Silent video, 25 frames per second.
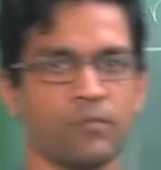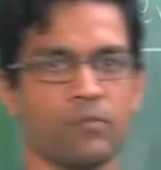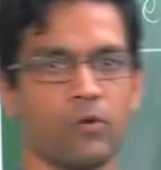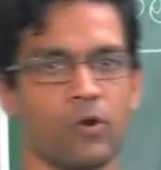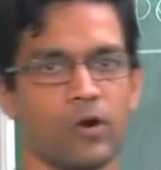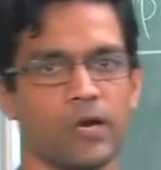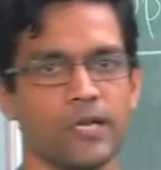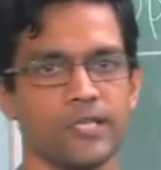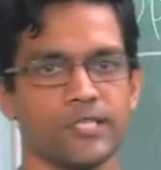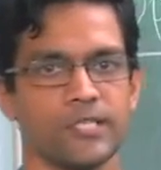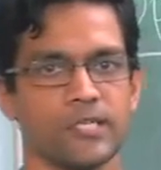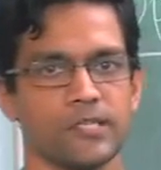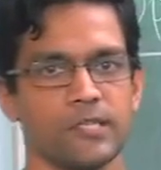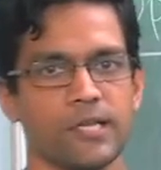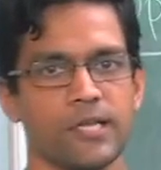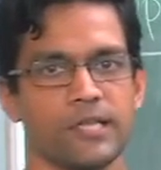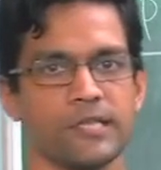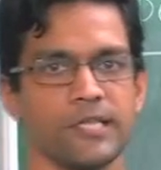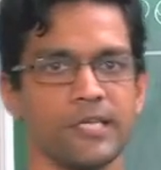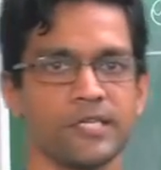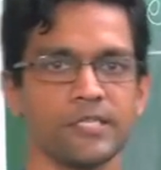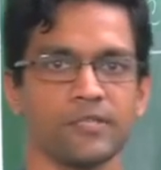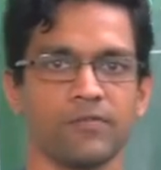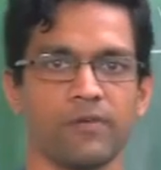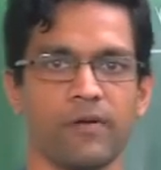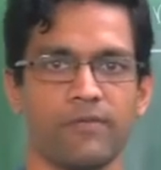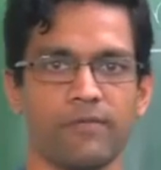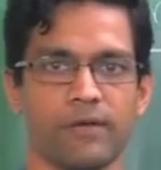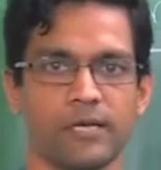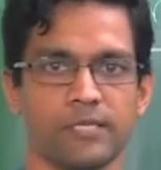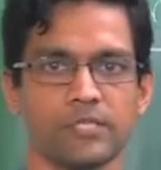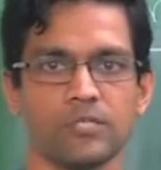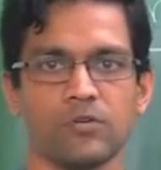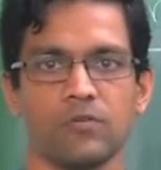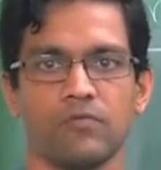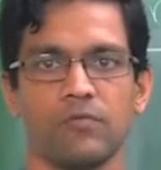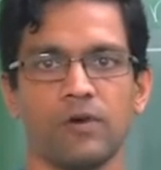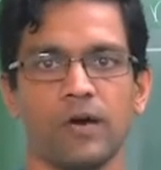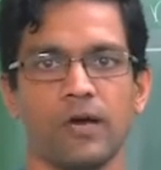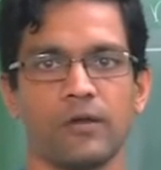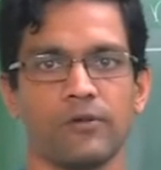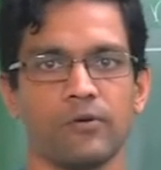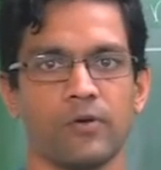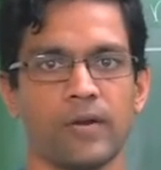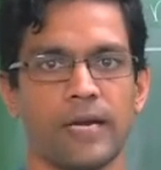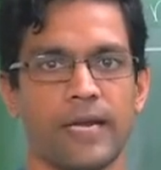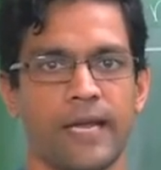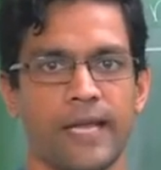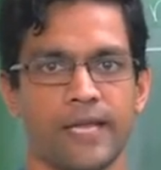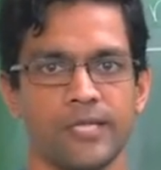more or less the three things we have done so far.
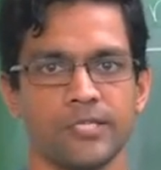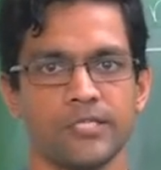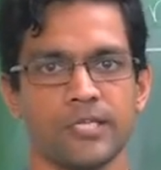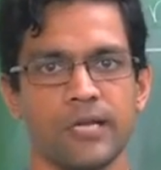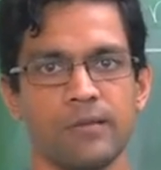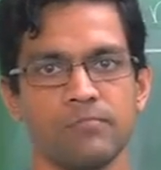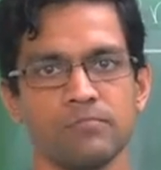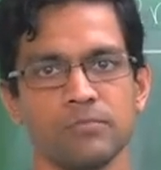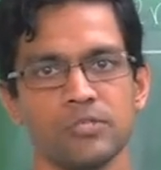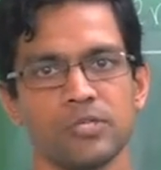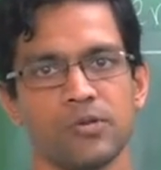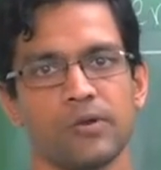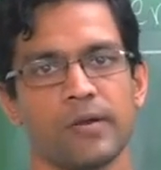You can take sums,